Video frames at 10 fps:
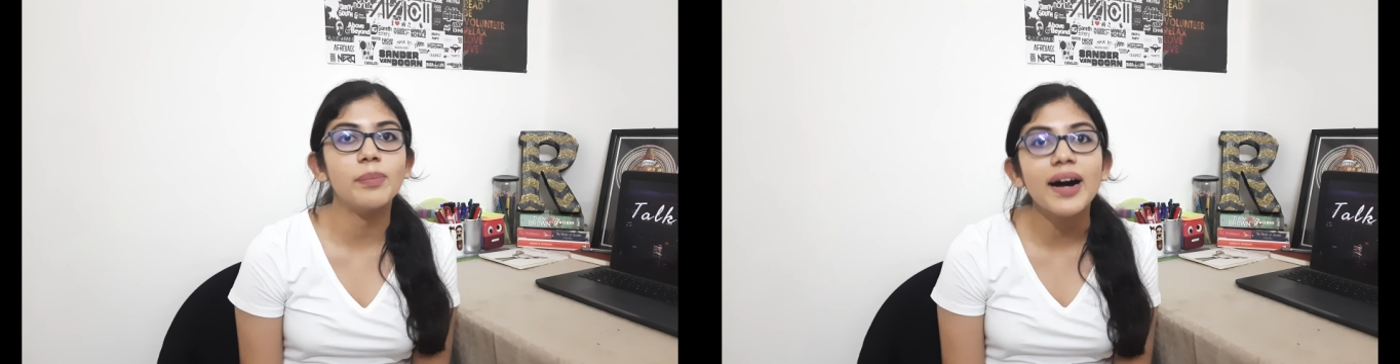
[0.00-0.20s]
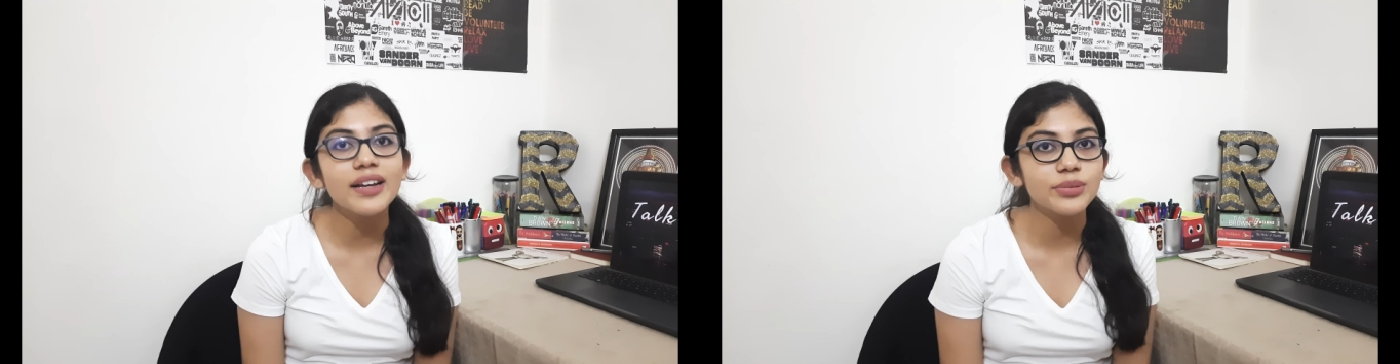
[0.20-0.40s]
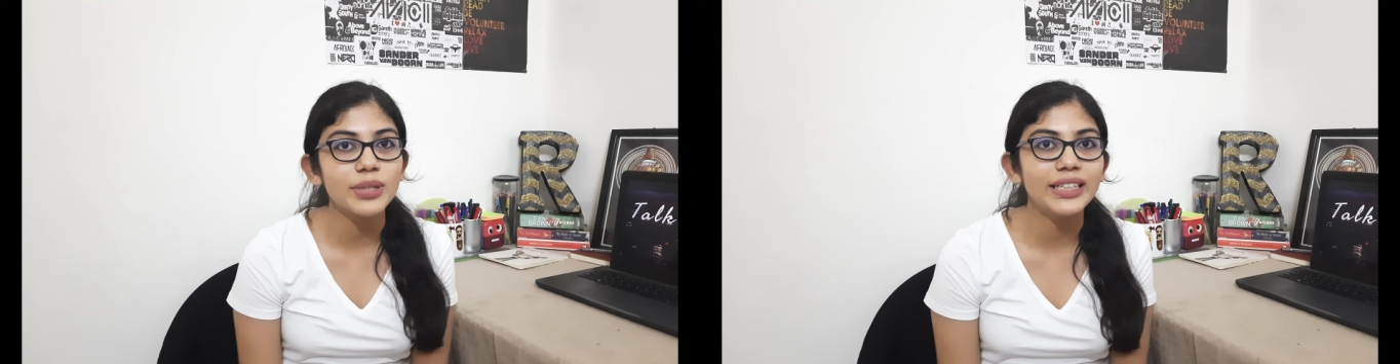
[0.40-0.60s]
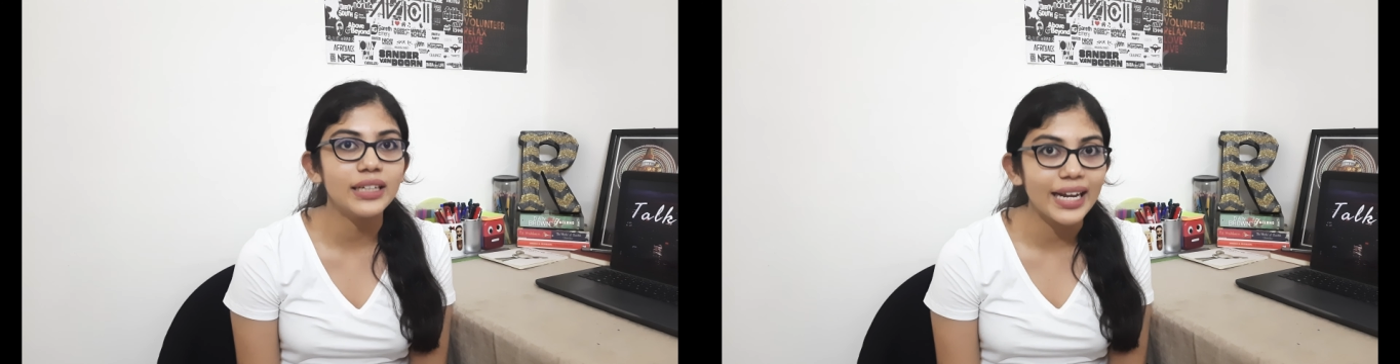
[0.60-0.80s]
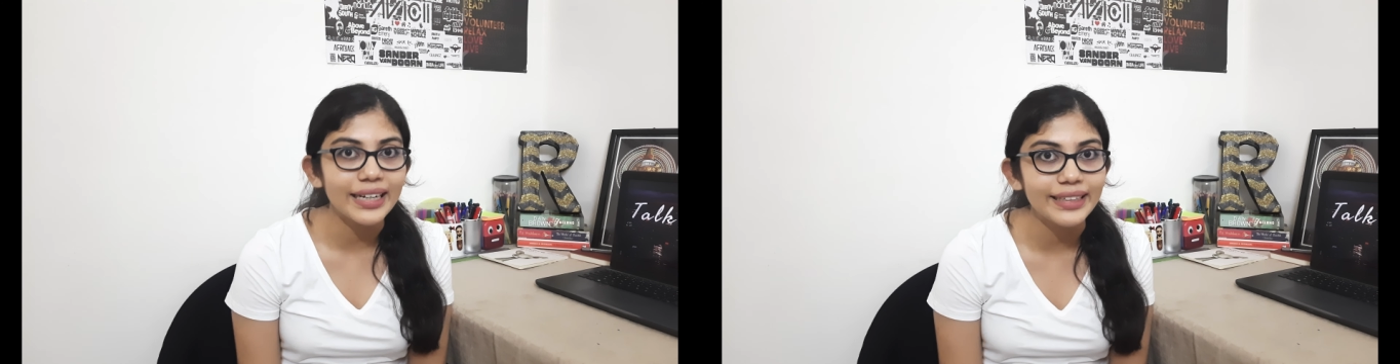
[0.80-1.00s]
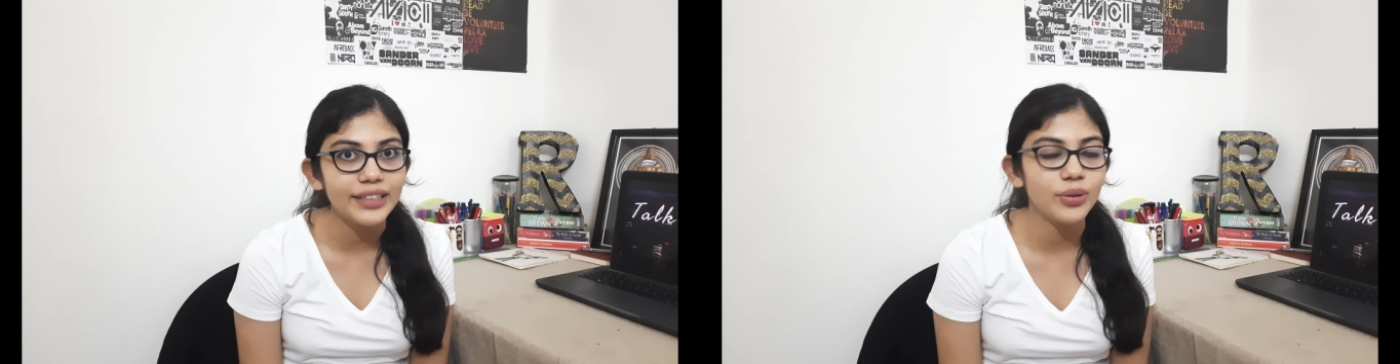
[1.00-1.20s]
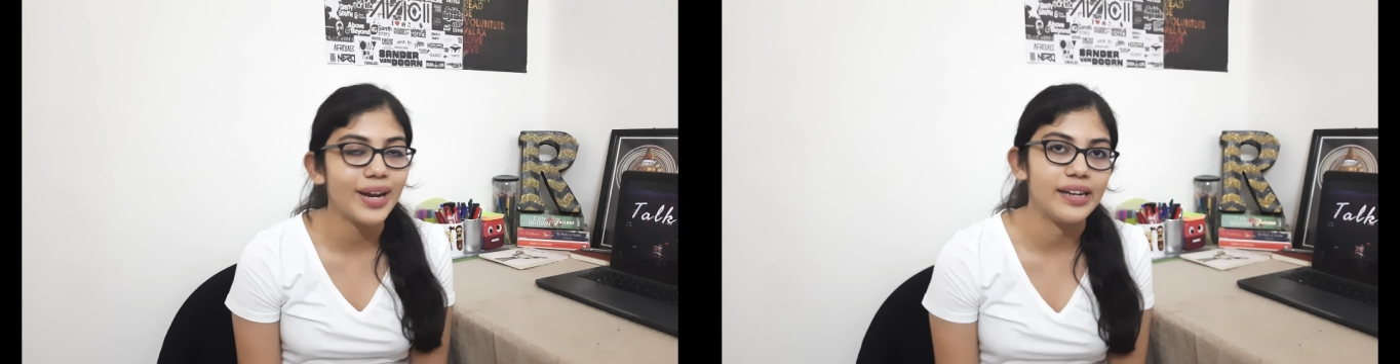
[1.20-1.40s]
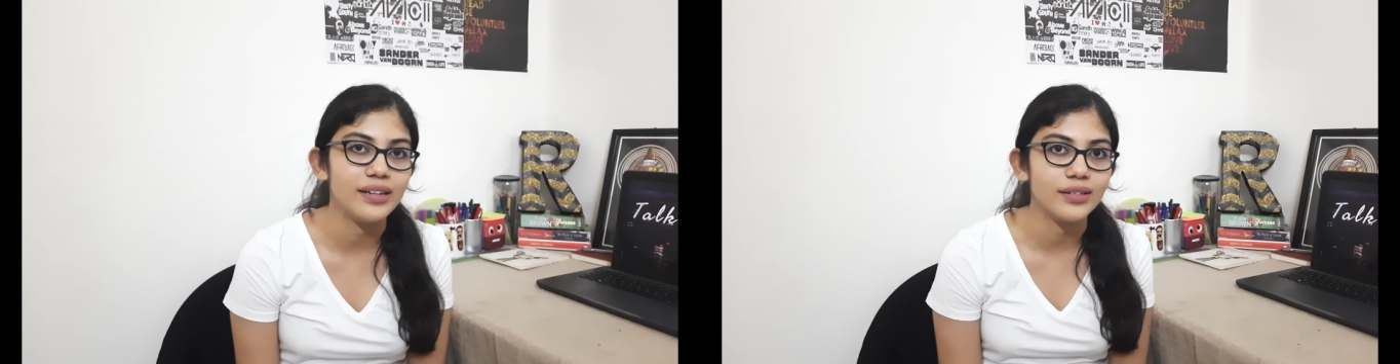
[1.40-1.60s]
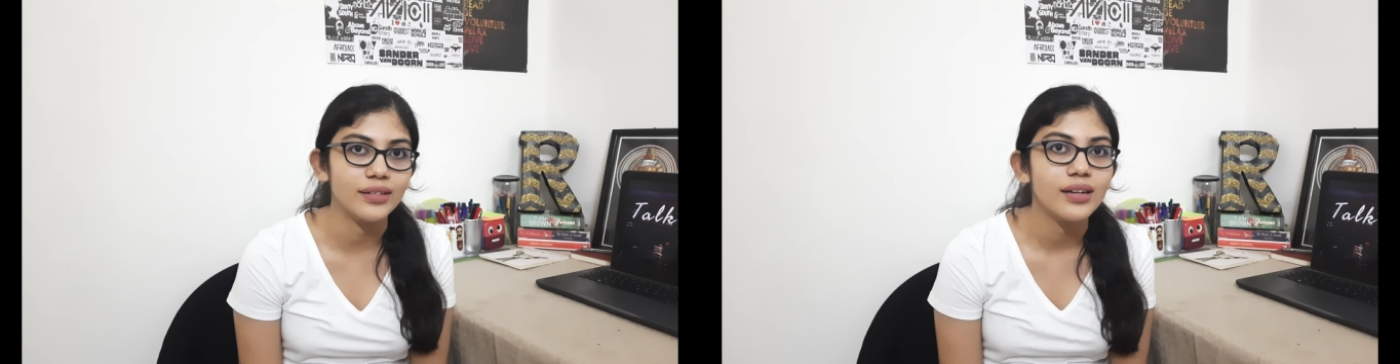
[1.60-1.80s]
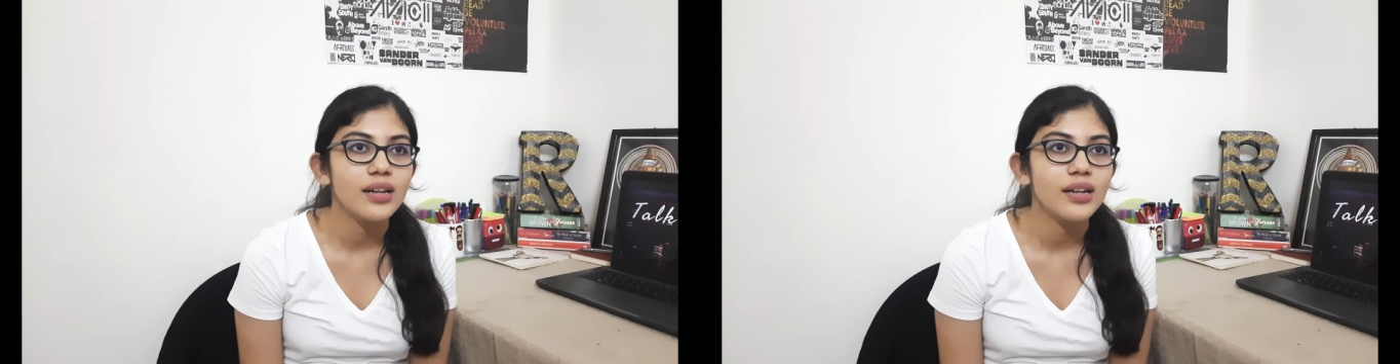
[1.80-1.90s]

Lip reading: password and ID to enter.